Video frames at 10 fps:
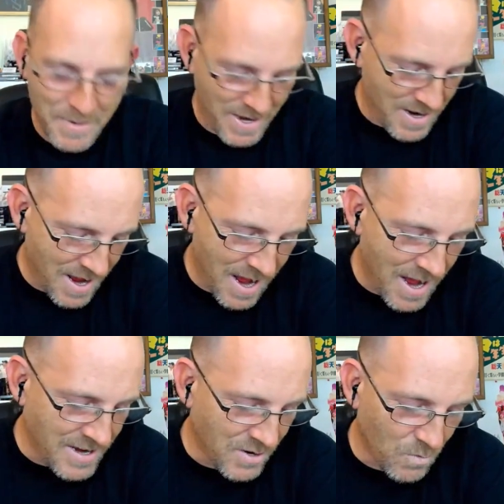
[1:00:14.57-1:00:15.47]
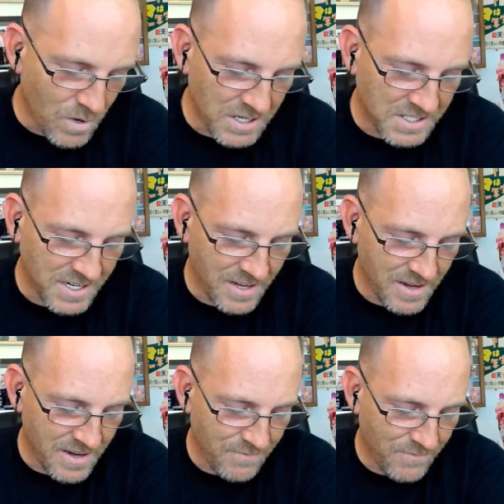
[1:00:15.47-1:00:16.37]
mean, I don't want to see
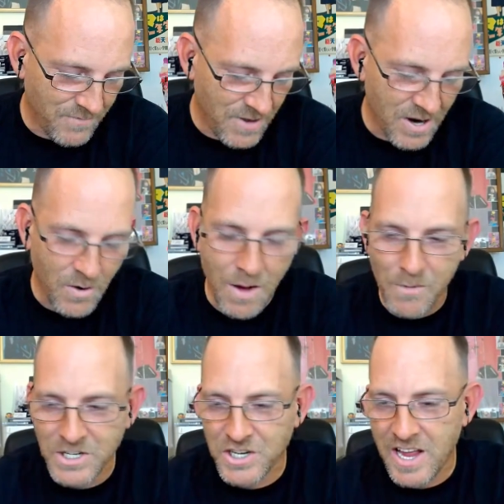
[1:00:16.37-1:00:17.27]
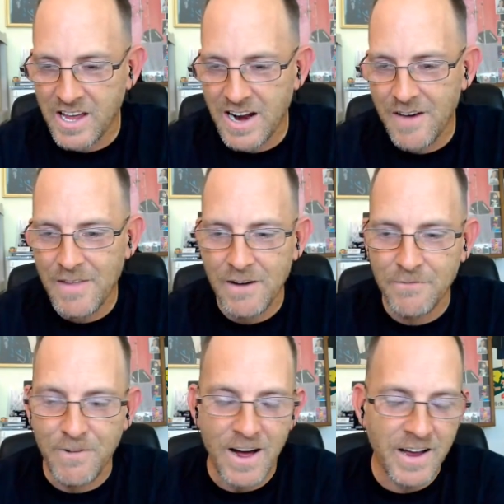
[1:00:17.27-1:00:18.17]
I wish they could have that
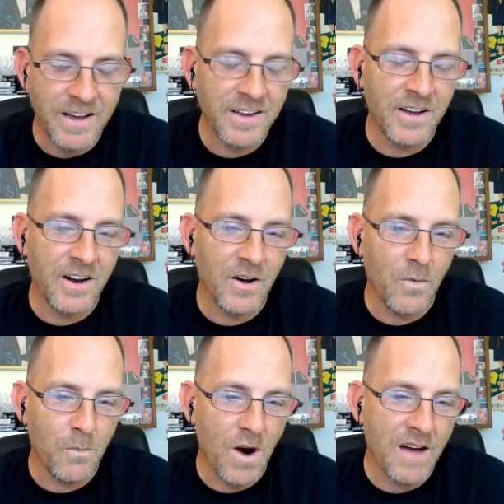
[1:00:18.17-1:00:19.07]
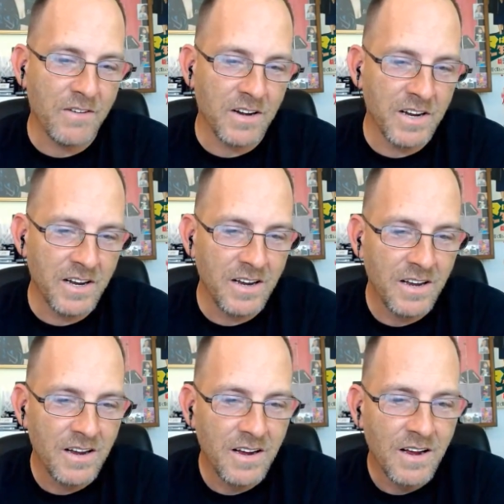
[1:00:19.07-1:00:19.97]
fight, privately.
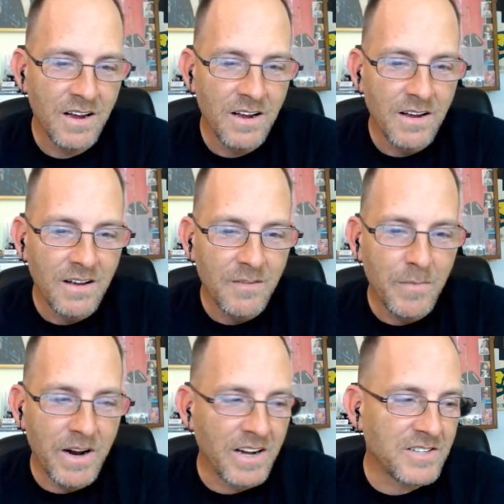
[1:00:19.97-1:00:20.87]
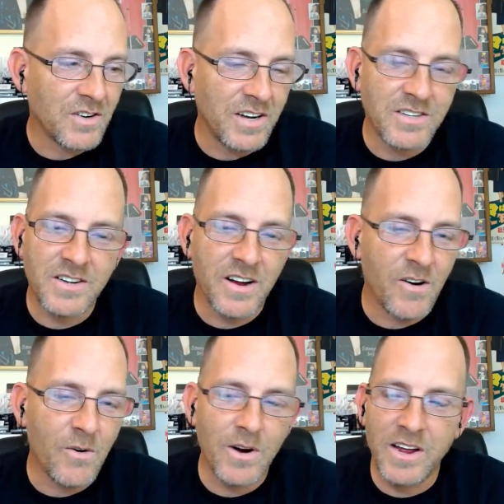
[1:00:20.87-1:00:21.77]
But they're
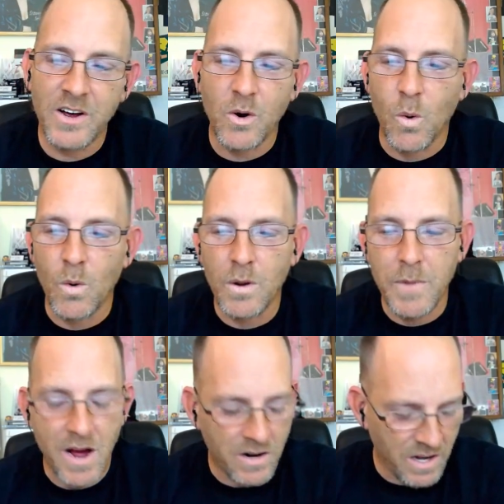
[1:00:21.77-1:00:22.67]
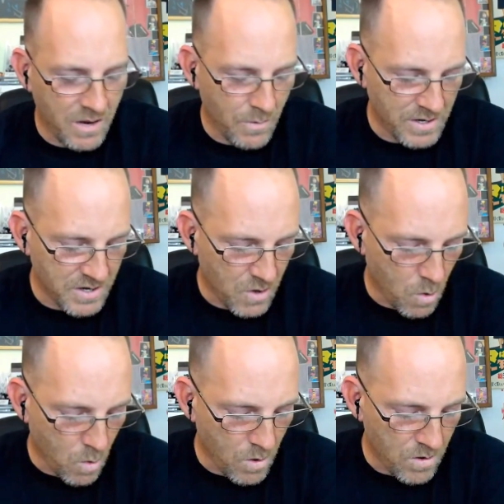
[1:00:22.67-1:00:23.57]
already in court about it. He went to
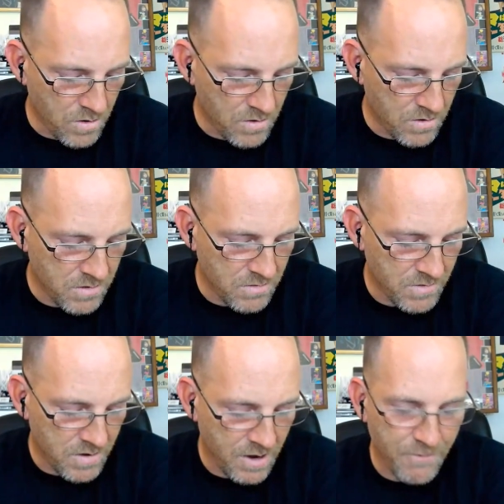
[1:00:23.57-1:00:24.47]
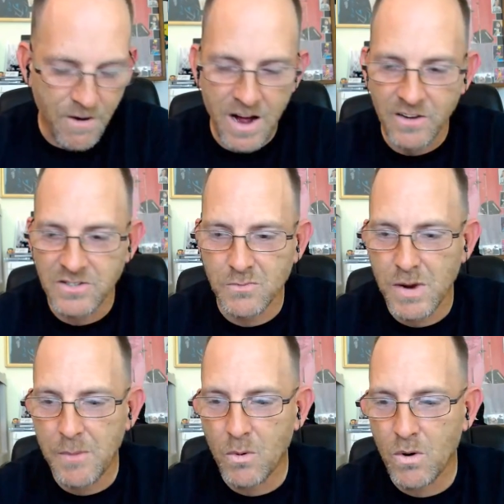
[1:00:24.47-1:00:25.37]
court and he filed some
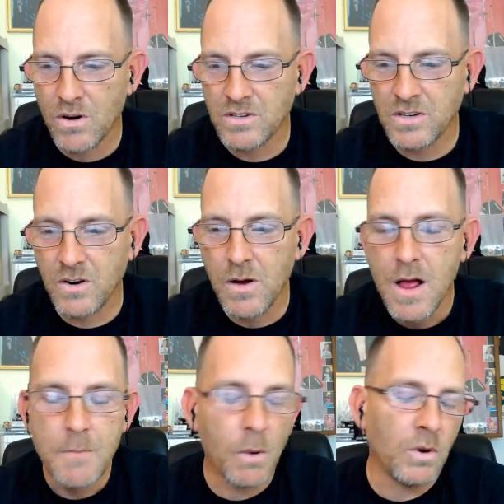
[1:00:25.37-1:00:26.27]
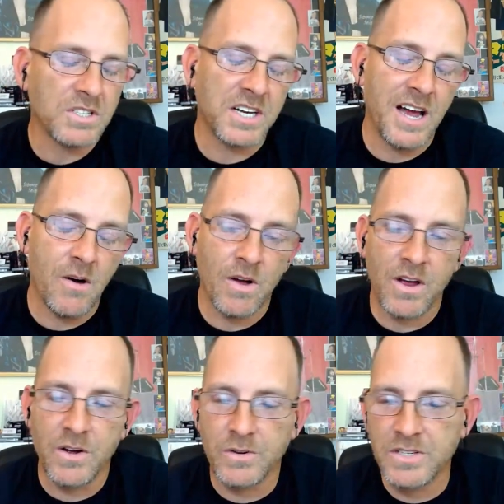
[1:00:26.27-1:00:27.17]
paperwork. So, but we'll see how it
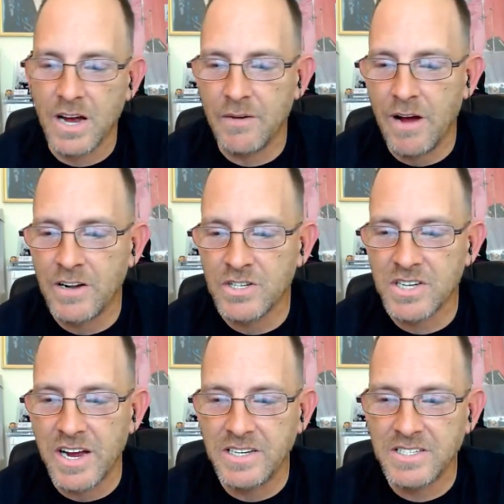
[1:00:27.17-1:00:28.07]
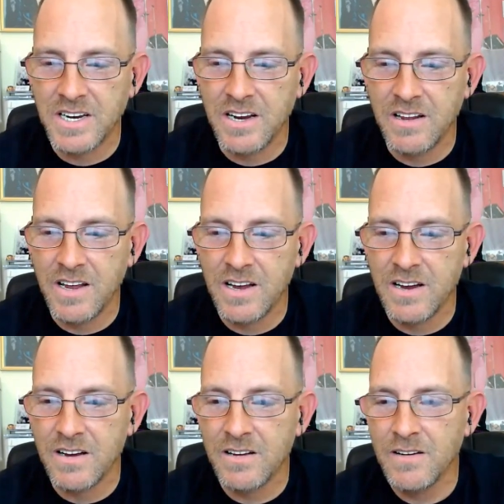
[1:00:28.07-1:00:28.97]
goes. I just hate seeing the